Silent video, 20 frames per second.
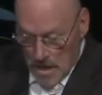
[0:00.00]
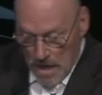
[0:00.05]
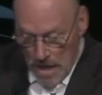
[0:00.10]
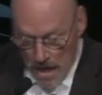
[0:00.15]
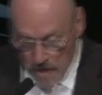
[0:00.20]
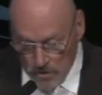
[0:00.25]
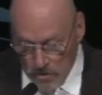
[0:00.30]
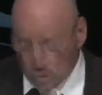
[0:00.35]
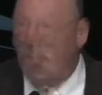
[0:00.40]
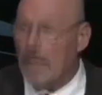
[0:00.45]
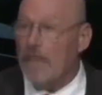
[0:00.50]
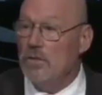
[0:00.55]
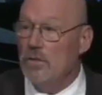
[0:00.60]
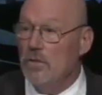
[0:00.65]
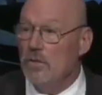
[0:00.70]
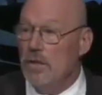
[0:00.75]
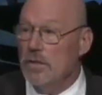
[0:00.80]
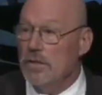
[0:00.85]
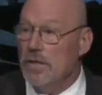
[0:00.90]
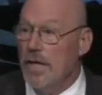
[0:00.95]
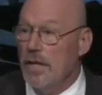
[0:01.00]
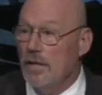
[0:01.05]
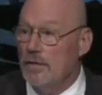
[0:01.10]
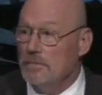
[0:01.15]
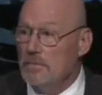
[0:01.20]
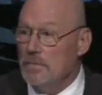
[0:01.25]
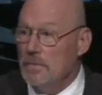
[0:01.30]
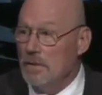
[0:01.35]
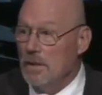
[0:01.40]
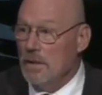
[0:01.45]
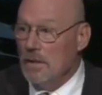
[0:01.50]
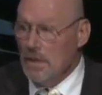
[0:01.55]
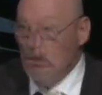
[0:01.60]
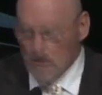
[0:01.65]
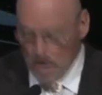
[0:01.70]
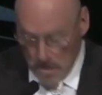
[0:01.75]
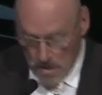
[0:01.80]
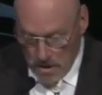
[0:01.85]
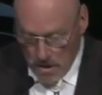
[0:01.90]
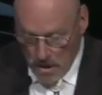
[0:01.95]
I'll try to do it in 10.
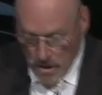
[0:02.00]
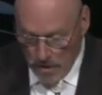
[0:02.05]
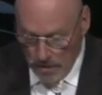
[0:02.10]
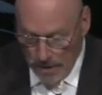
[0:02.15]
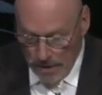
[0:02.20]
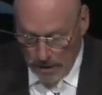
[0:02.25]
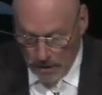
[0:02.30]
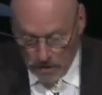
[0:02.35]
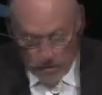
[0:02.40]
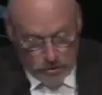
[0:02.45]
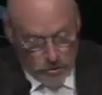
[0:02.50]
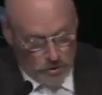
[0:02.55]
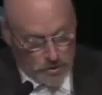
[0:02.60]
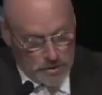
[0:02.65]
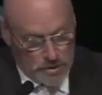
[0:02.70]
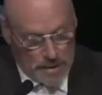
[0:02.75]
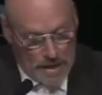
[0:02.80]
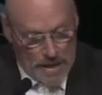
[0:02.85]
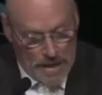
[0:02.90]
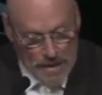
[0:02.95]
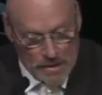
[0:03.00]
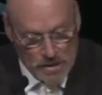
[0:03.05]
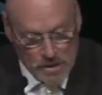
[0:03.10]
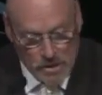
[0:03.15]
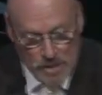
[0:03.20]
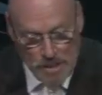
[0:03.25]
All right, turn to Acts